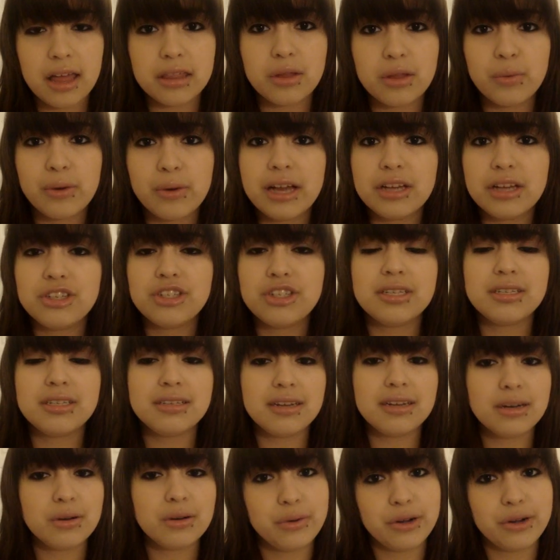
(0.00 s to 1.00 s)
The wedge
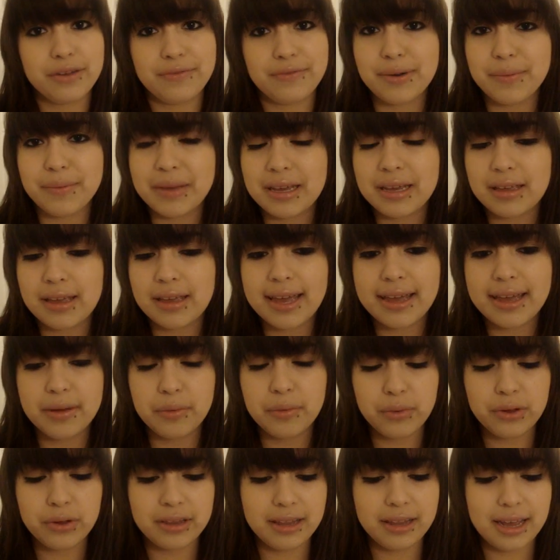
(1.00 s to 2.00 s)
didn't work for me.
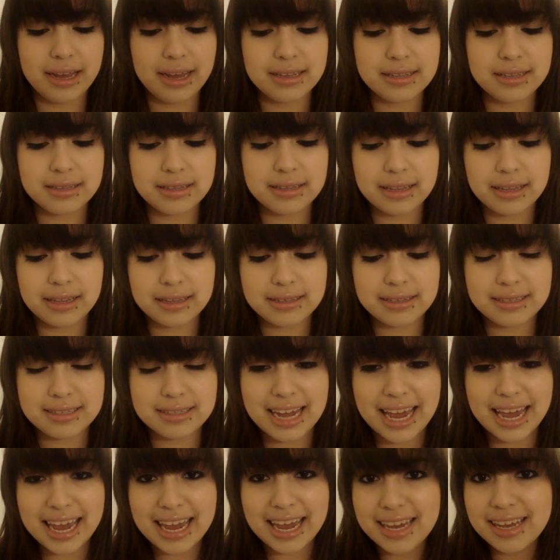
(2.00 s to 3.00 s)
It would like
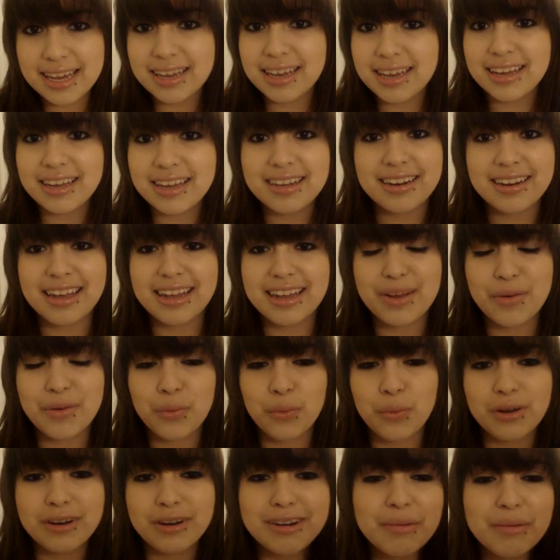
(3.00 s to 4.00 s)
take it and
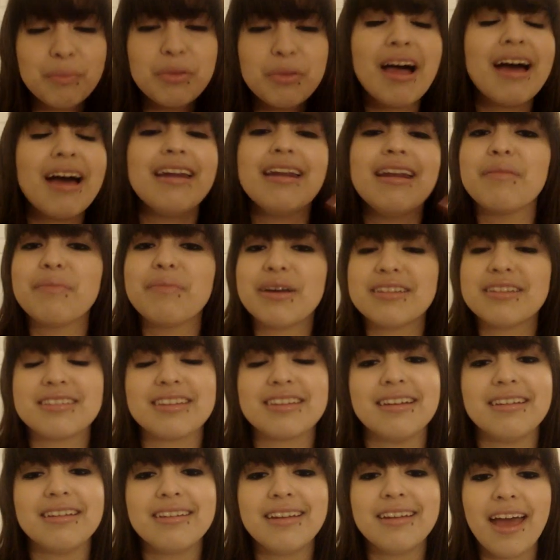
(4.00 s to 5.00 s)
it wouldn't apply it on my
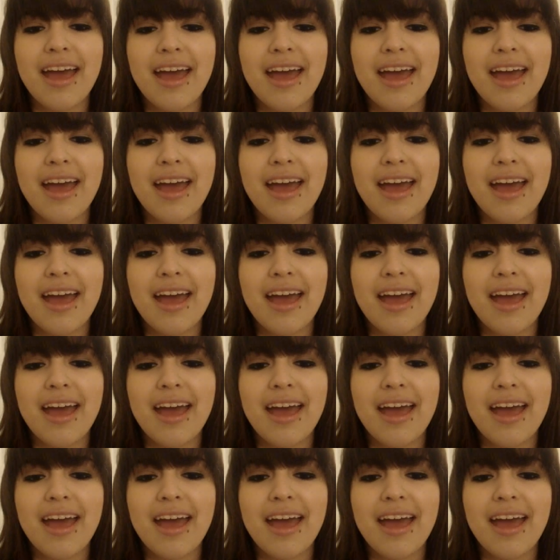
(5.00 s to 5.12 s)
skin.